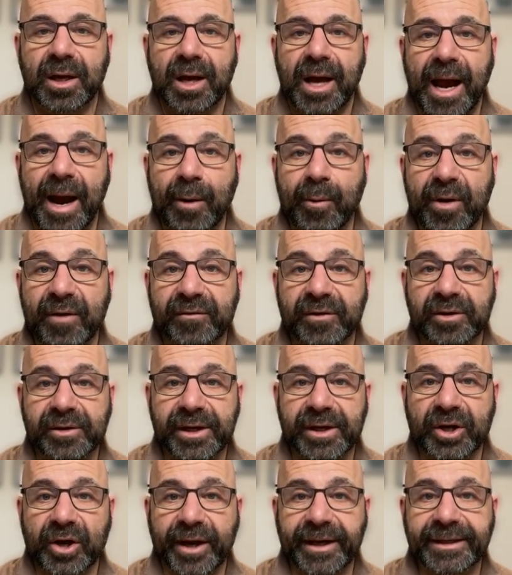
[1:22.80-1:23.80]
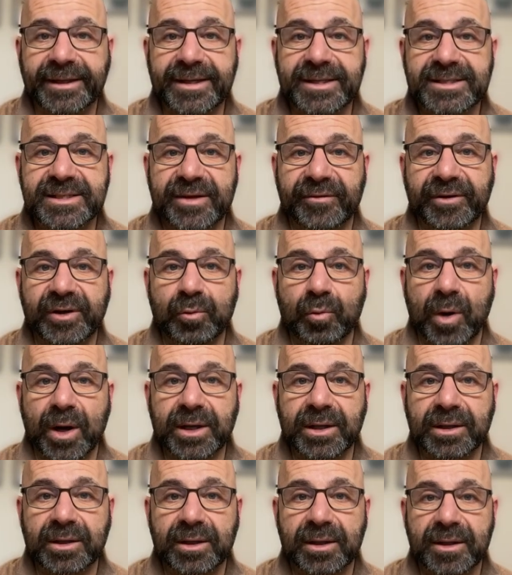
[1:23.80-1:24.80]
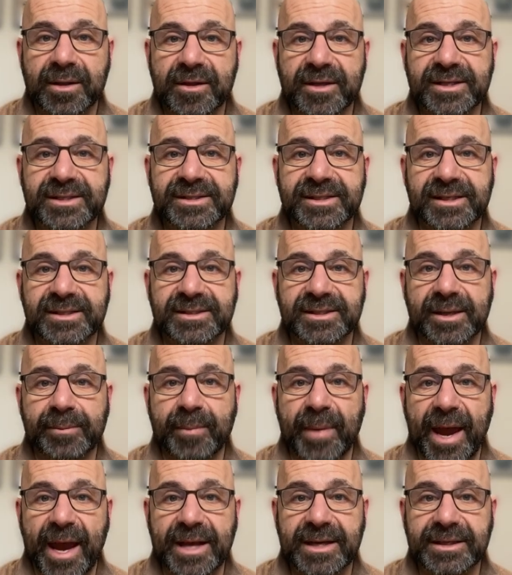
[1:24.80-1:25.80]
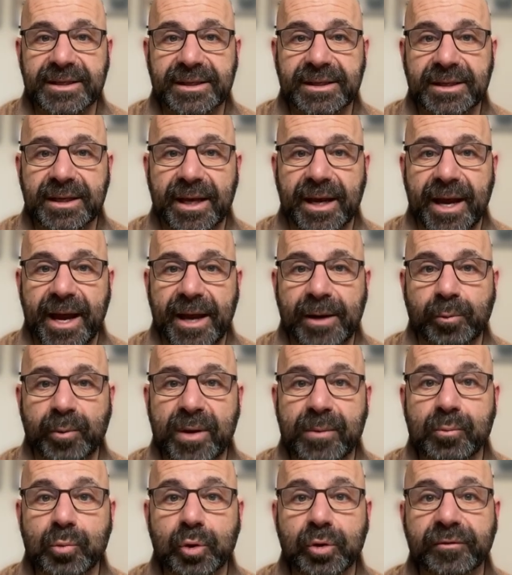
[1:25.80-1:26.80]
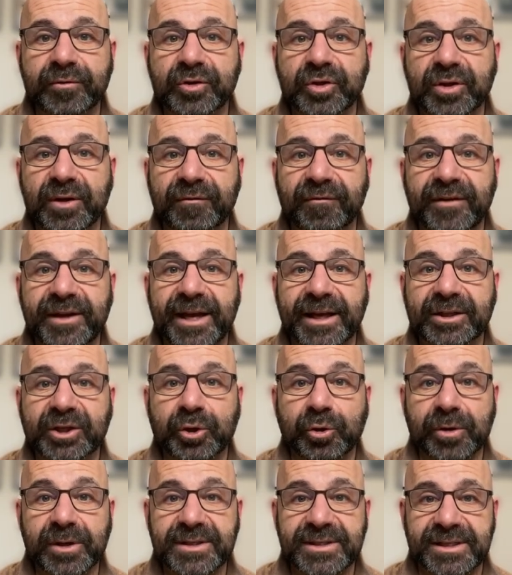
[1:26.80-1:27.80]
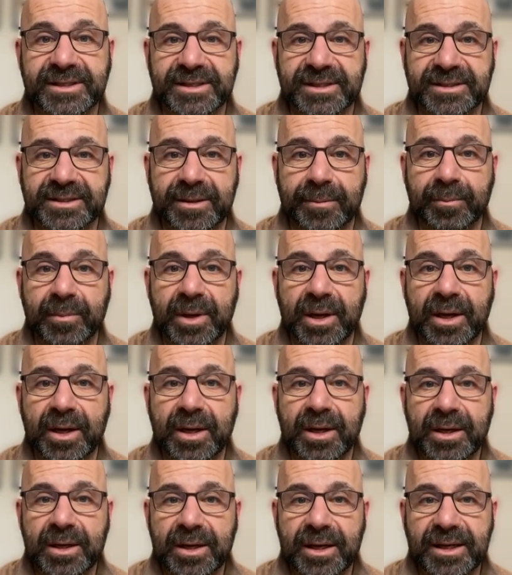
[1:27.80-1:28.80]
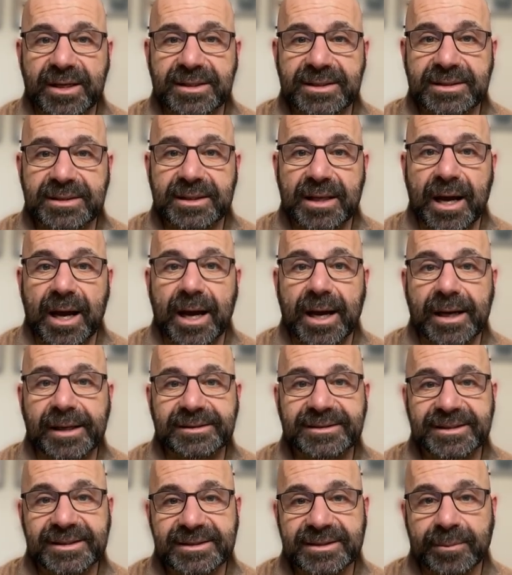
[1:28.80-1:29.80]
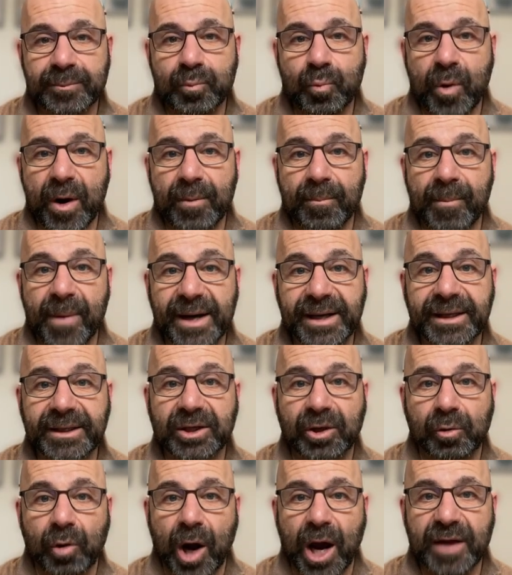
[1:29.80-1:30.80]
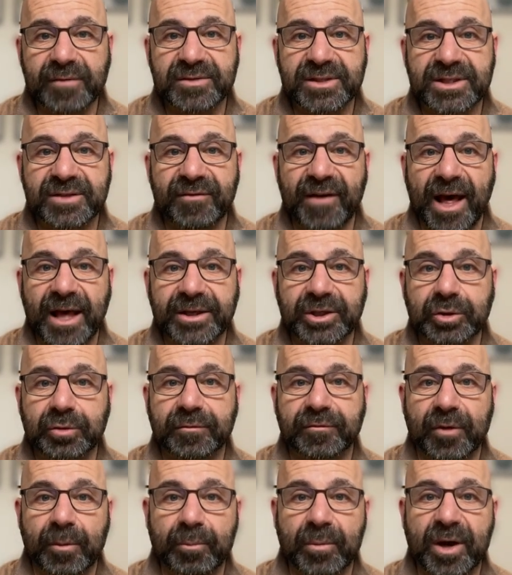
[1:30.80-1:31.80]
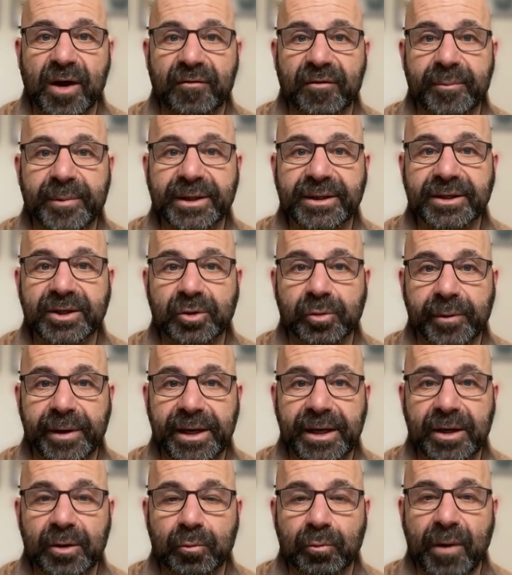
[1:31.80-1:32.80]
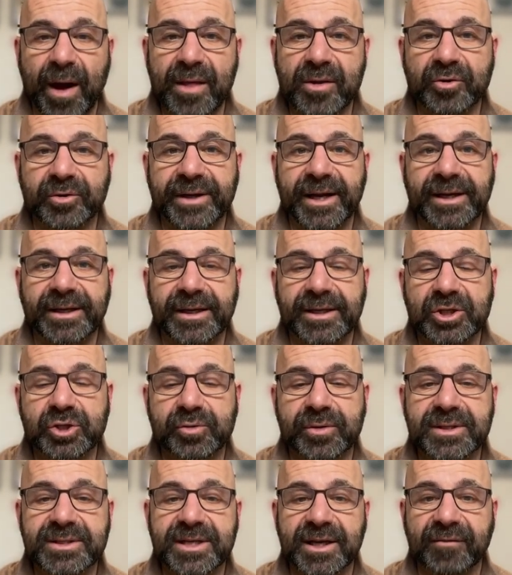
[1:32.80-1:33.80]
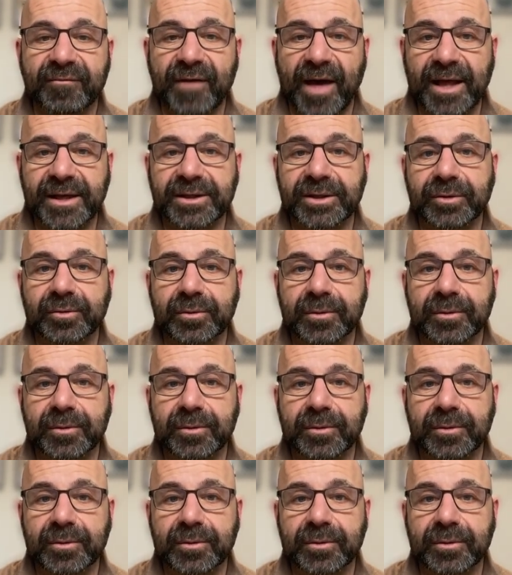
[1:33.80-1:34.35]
However, in 1971, this system ended and we moved to the fiat currency system, a system where money derives its value from government decree rather than intrinsic value.